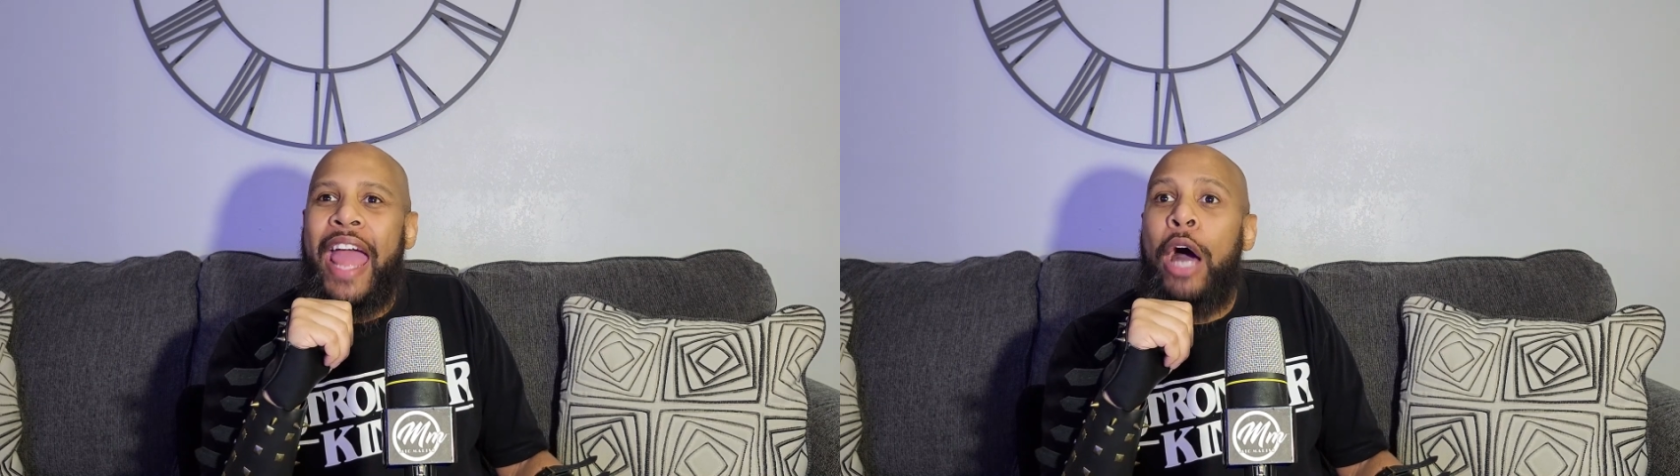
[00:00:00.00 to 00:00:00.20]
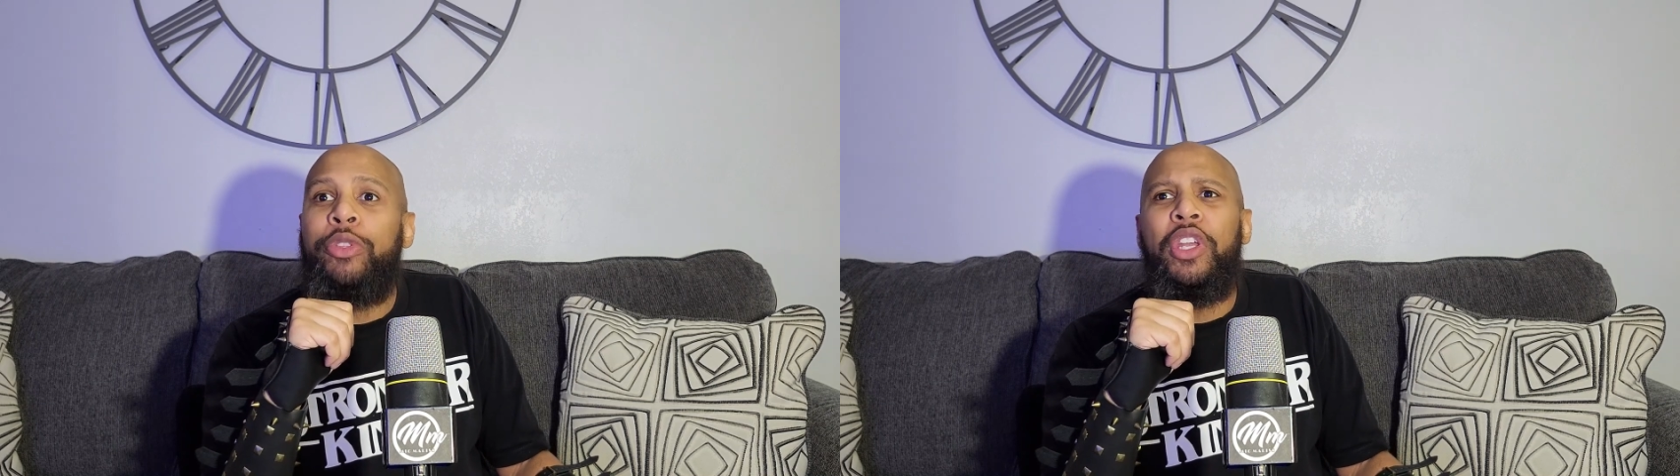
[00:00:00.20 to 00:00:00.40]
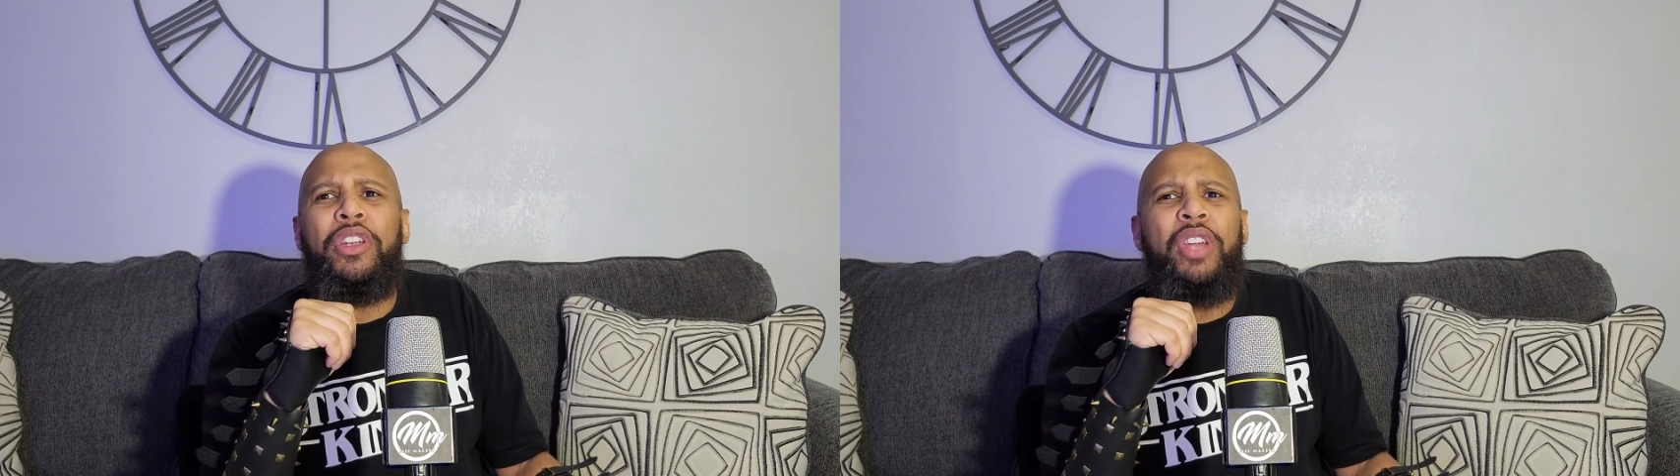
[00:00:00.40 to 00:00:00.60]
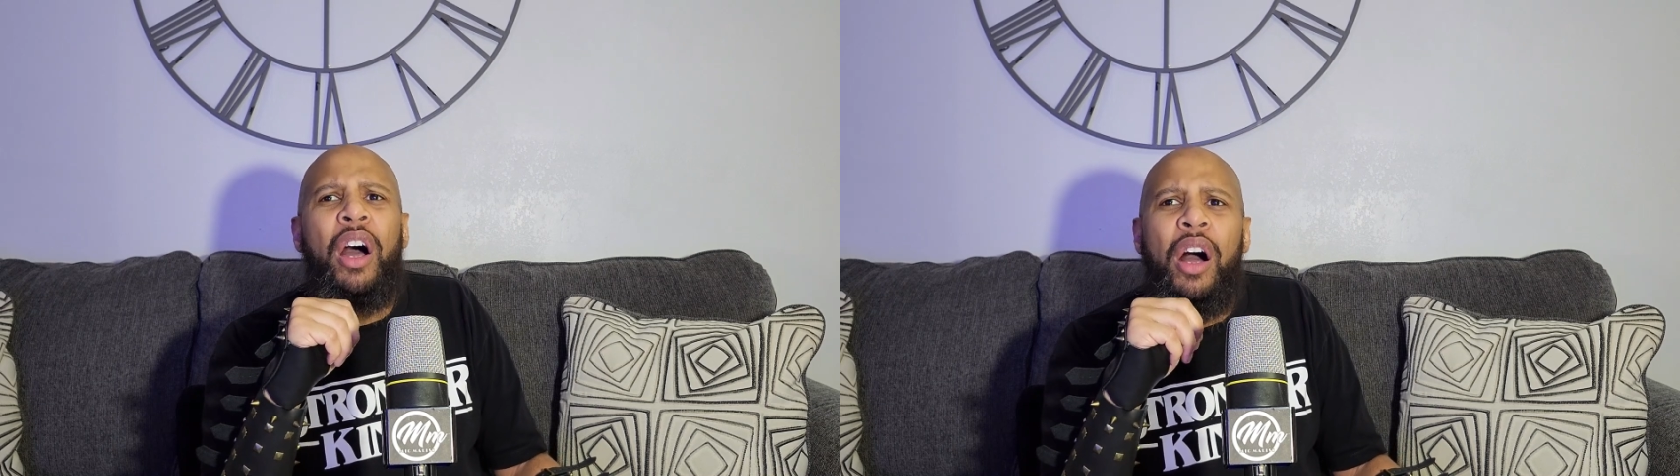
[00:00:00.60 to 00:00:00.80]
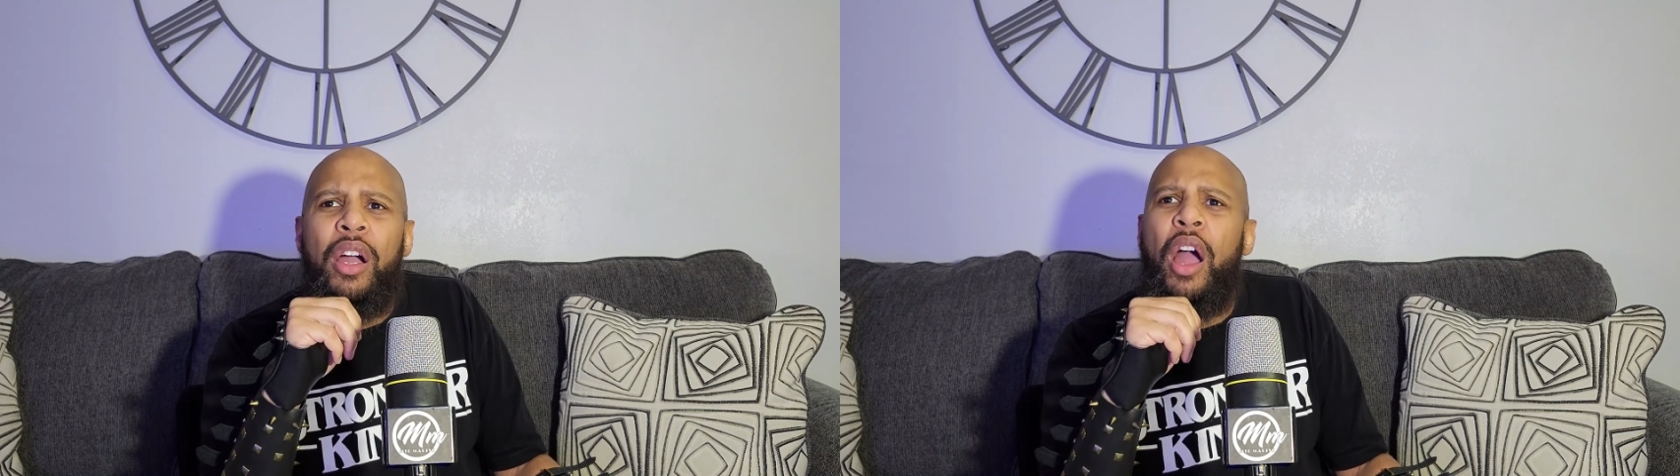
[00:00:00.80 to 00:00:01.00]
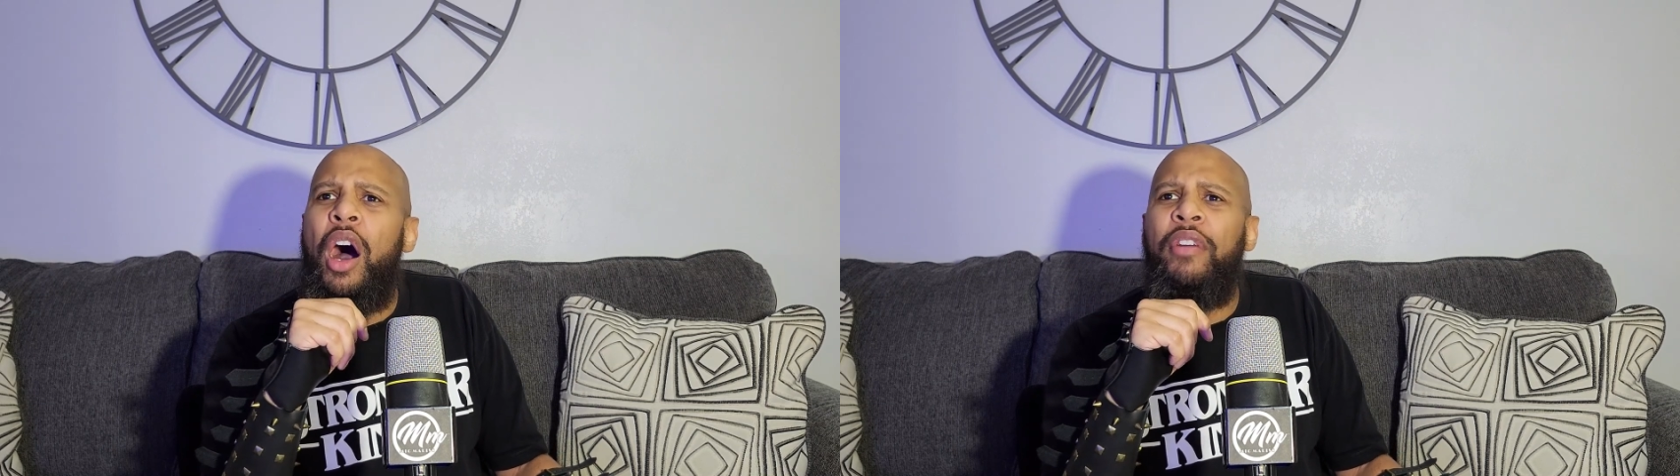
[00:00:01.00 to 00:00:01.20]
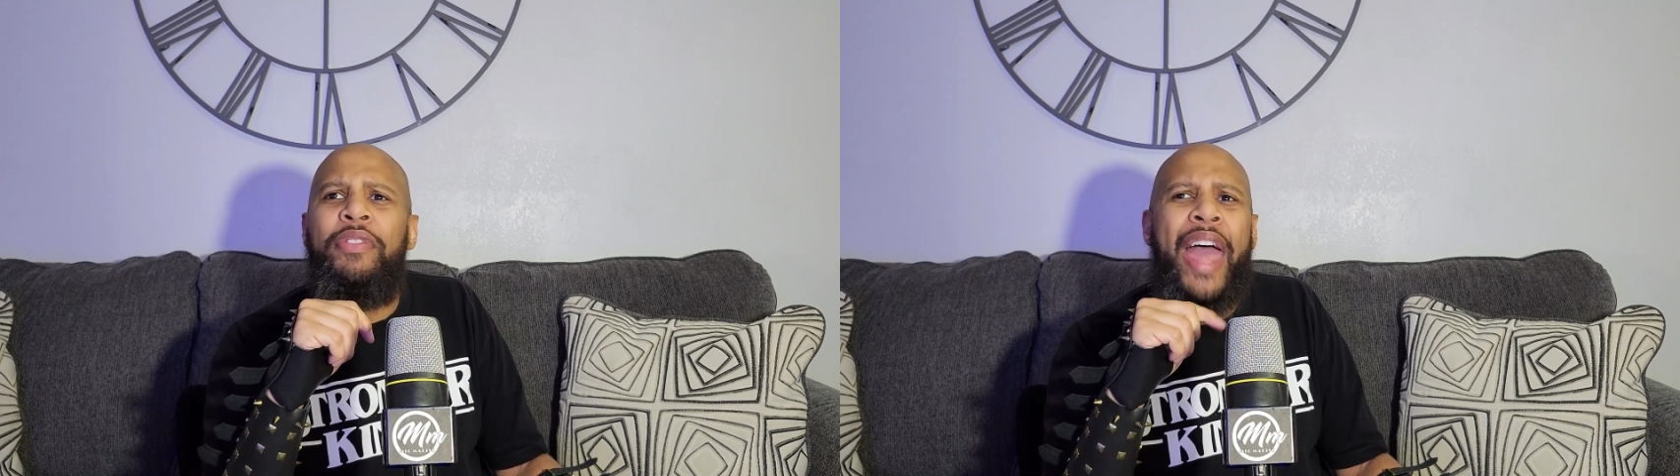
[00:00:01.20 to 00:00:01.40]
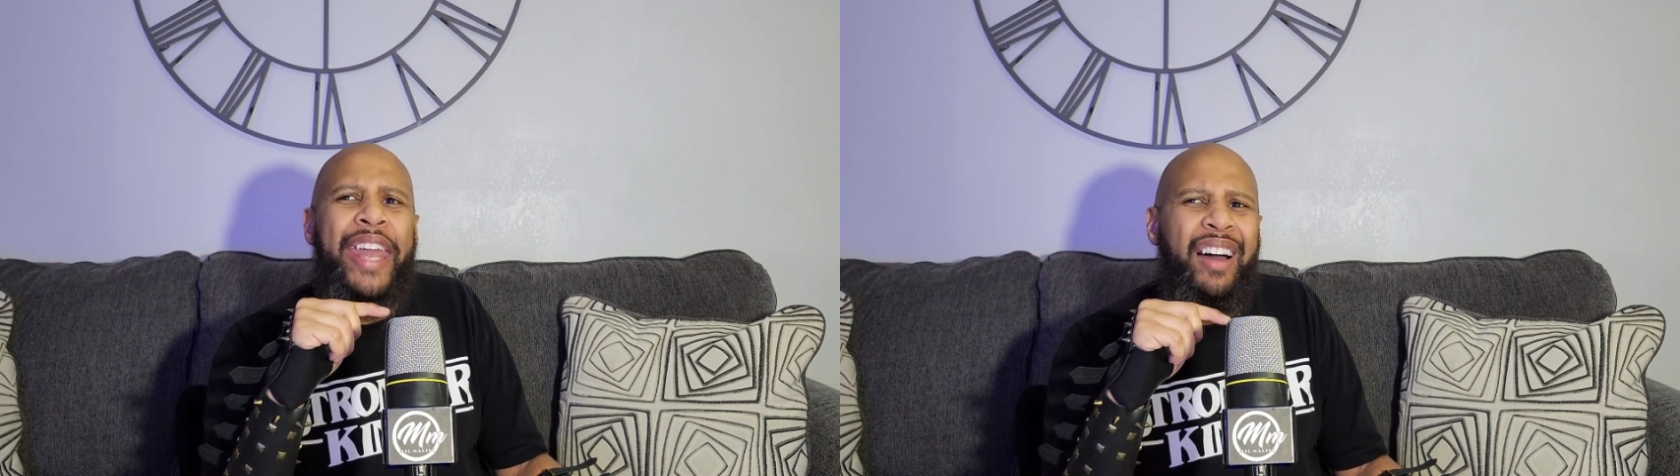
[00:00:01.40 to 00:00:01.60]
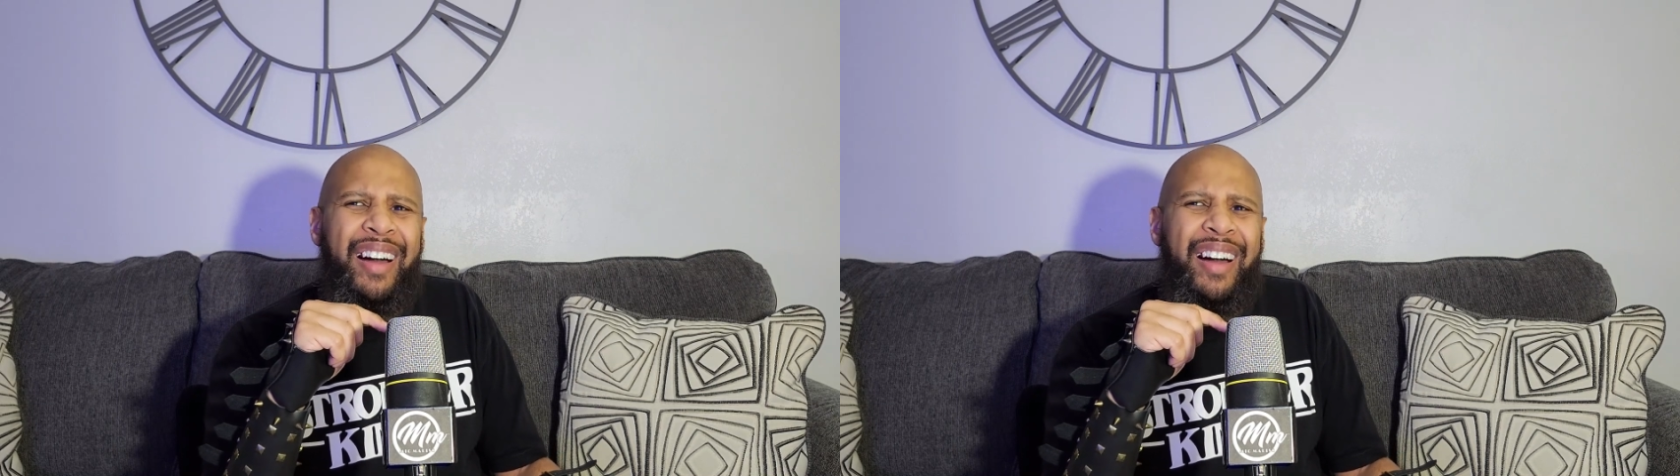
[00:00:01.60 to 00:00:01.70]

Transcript: out the tongue of that